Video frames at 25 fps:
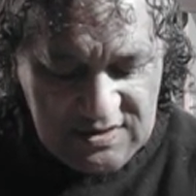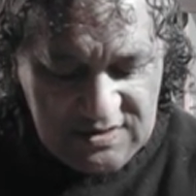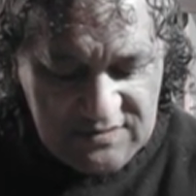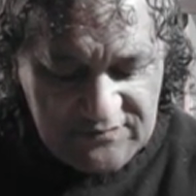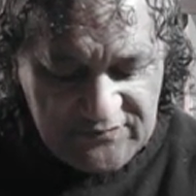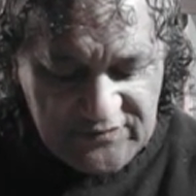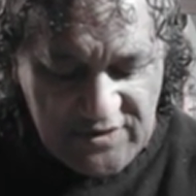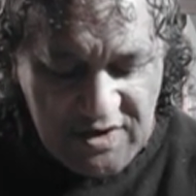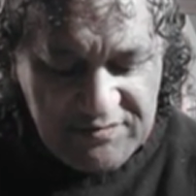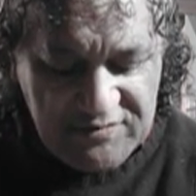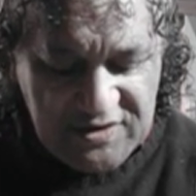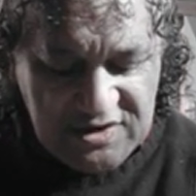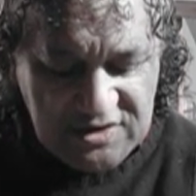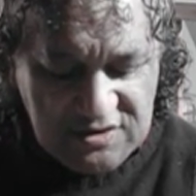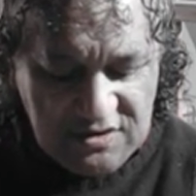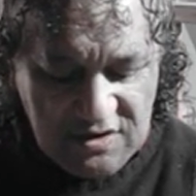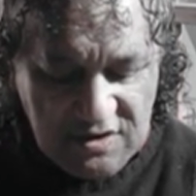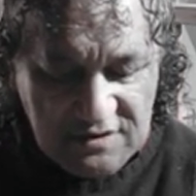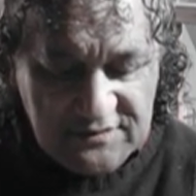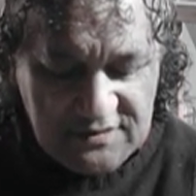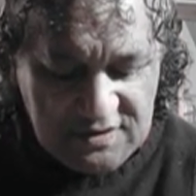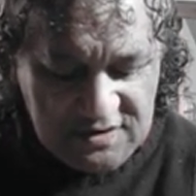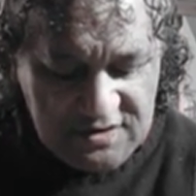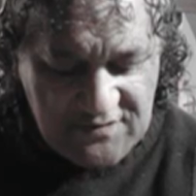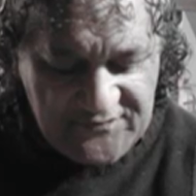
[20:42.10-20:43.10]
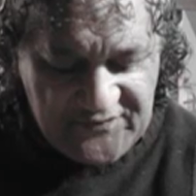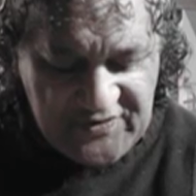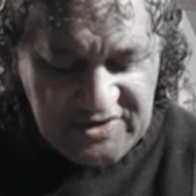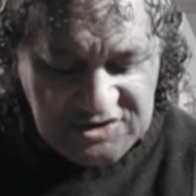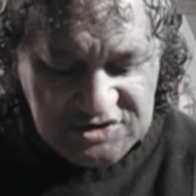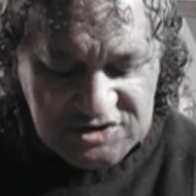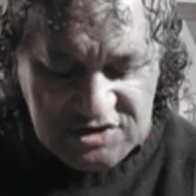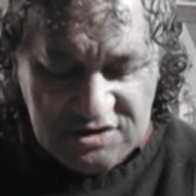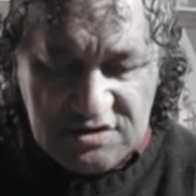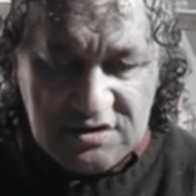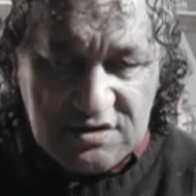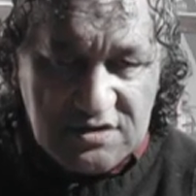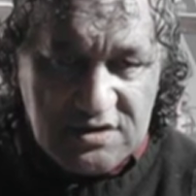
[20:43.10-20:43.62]
Roman
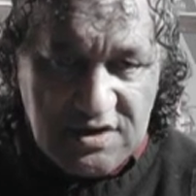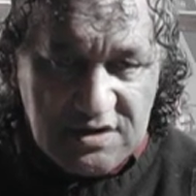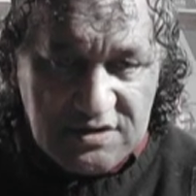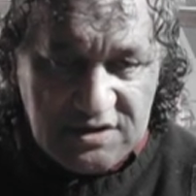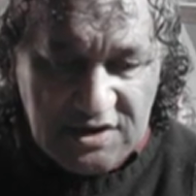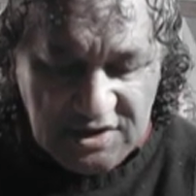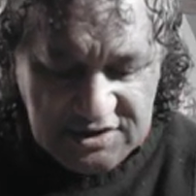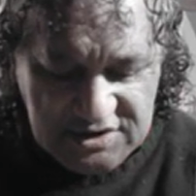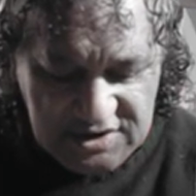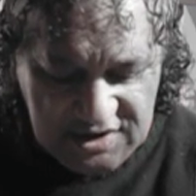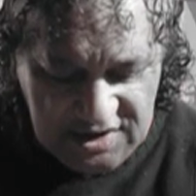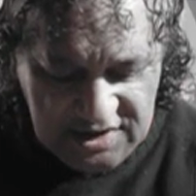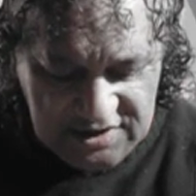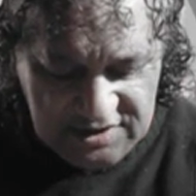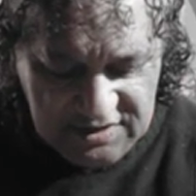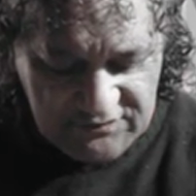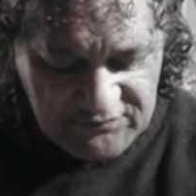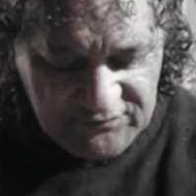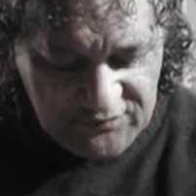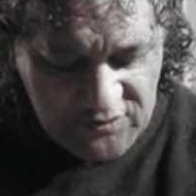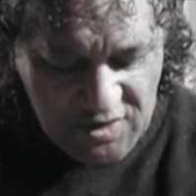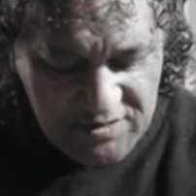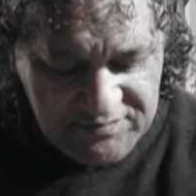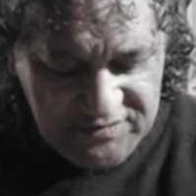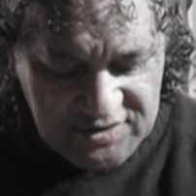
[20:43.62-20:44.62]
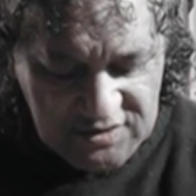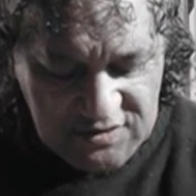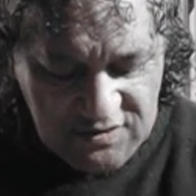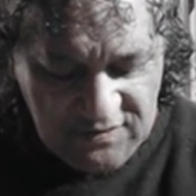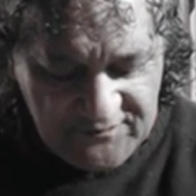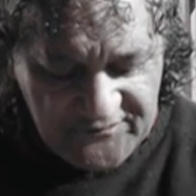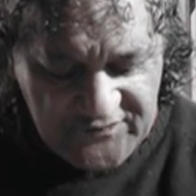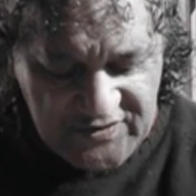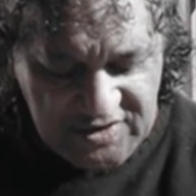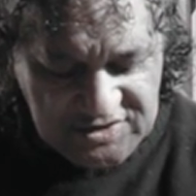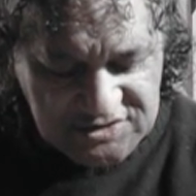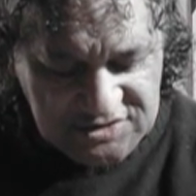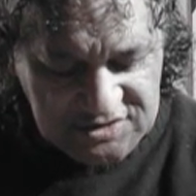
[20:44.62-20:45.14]
Convention, 1980 Roman
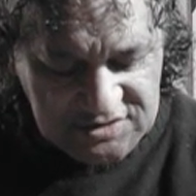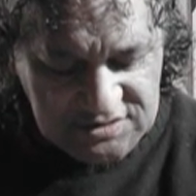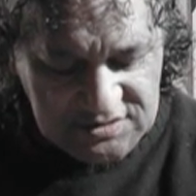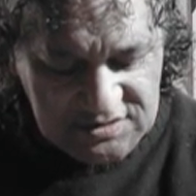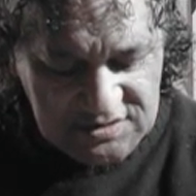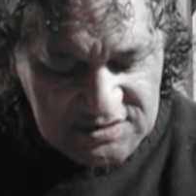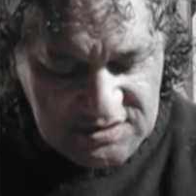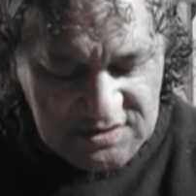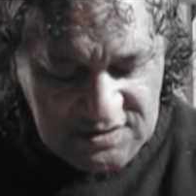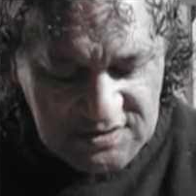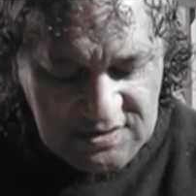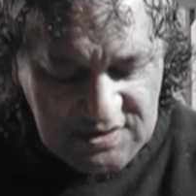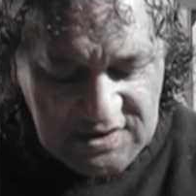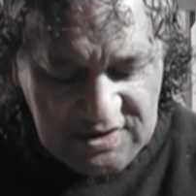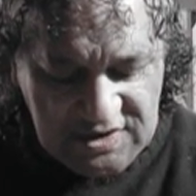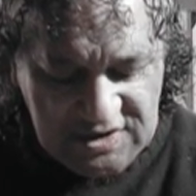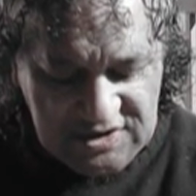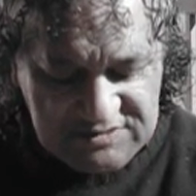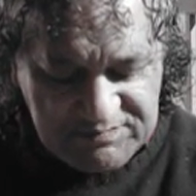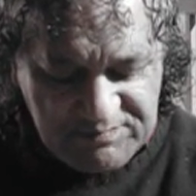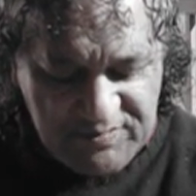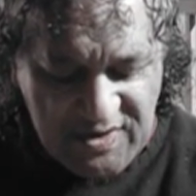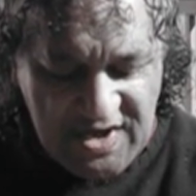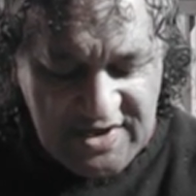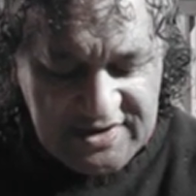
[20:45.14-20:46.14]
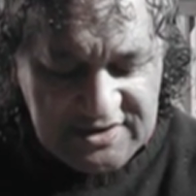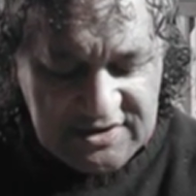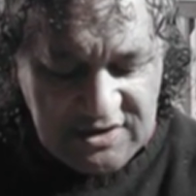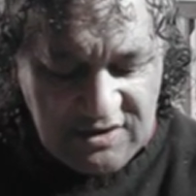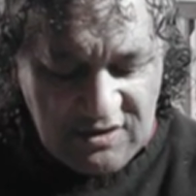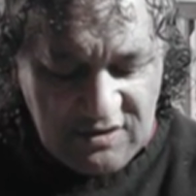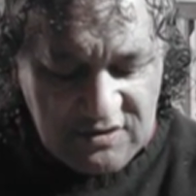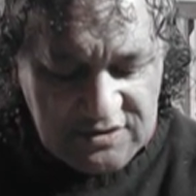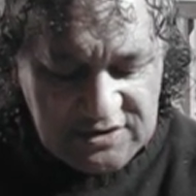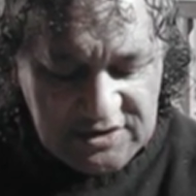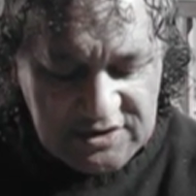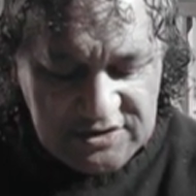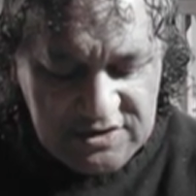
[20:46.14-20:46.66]
Convention, is binding
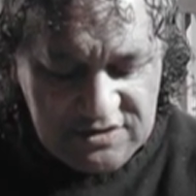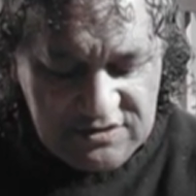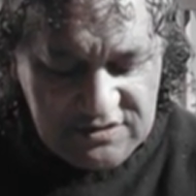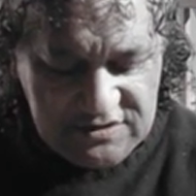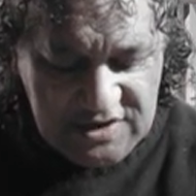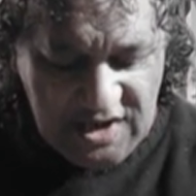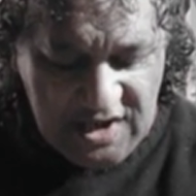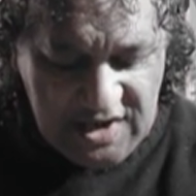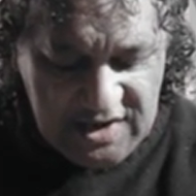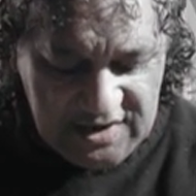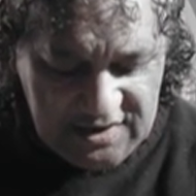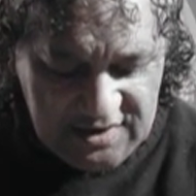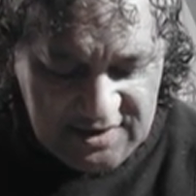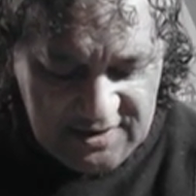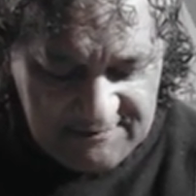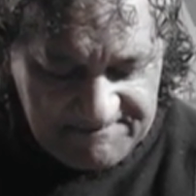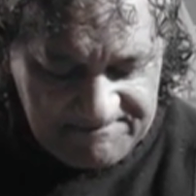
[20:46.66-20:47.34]
on the UK